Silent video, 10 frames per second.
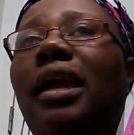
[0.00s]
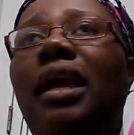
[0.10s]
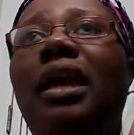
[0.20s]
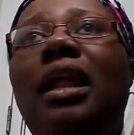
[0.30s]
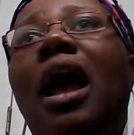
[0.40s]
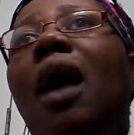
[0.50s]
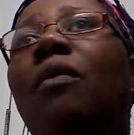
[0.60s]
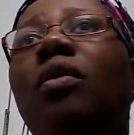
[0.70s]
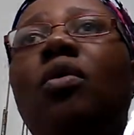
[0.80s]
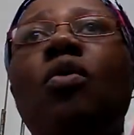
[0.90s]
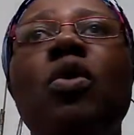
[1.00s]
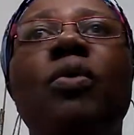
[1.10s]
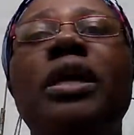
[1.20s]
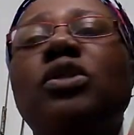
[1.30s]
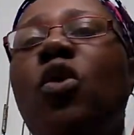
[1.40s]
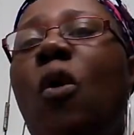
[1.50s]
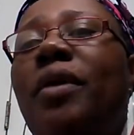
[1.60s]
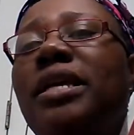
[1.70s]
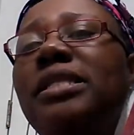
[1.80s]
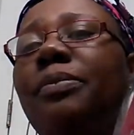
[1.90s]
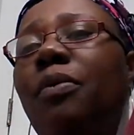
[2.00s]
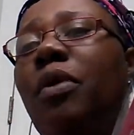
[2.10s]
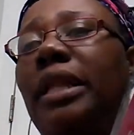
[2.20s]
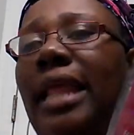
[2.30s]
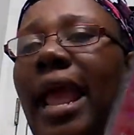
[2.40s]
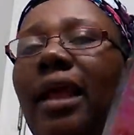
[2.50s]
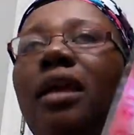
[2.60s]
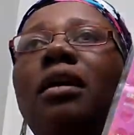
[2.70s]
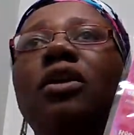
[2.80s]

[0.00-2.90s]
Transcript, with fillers: And I will always, always support that.